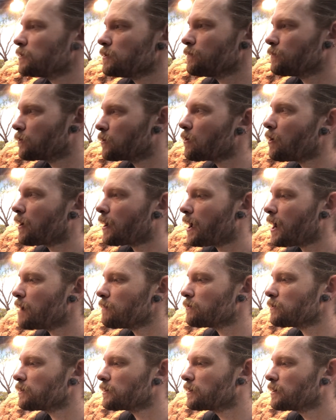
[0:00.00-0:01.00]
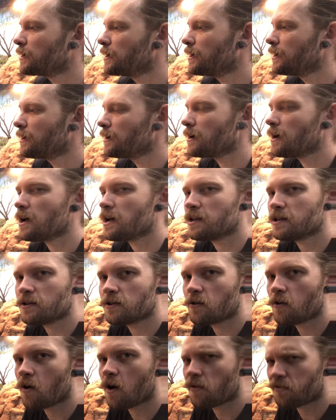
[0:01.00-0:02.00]
You've got to have it.
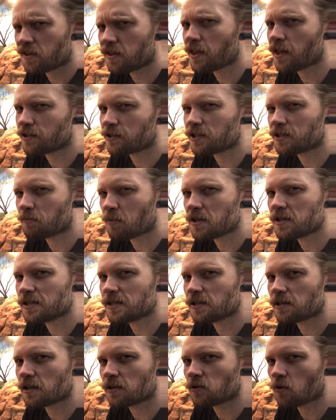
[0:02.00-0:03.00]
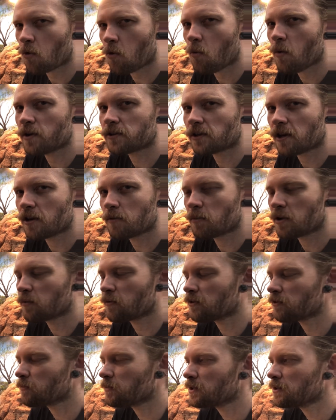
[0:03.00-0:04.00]
And I think that's a species that's always going to be
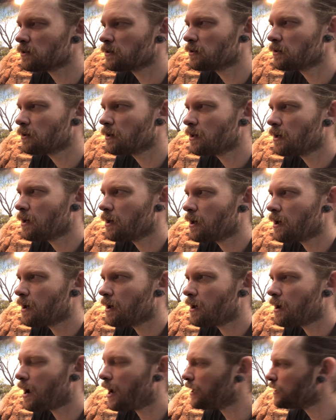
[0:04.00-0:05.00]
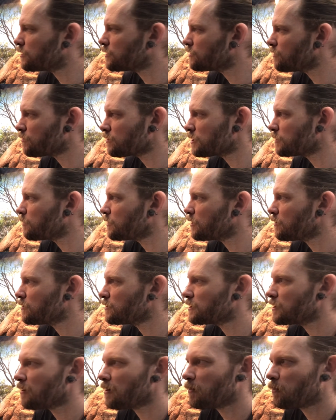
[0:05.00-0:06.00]
with me. And it's not just
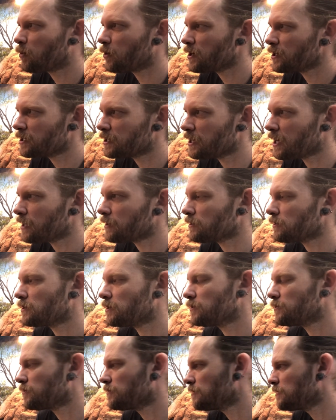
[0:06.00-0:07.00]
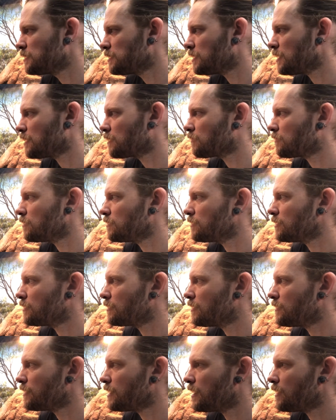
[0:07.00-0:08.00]
because they're a pretty snake that sits on a stick or anything
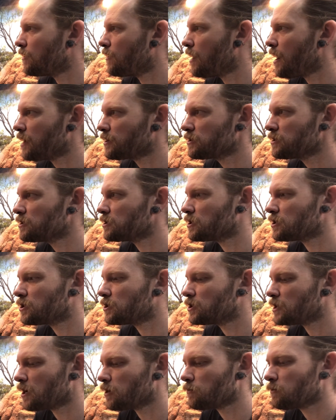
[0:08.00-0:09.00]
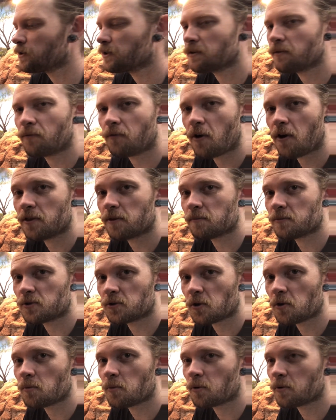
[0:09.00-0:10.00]
like that. I actually just genuinely find them
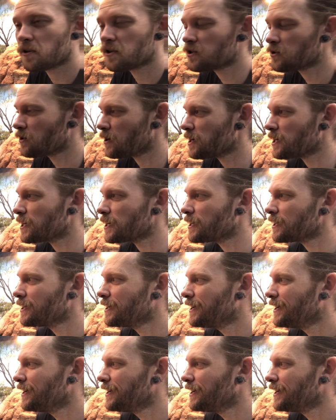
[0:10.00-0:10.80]
super intriguing.